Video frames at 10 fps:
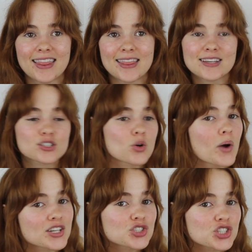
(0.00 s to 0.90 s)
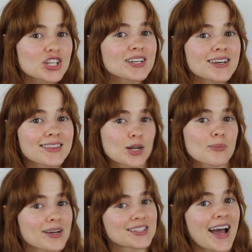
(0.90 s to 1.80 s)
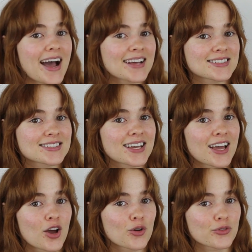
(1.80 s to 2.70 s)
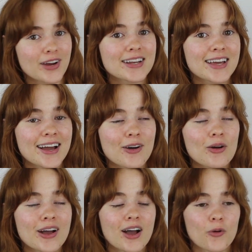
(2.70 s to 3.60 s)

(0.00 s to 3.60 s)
this question that I'm about to ask right now.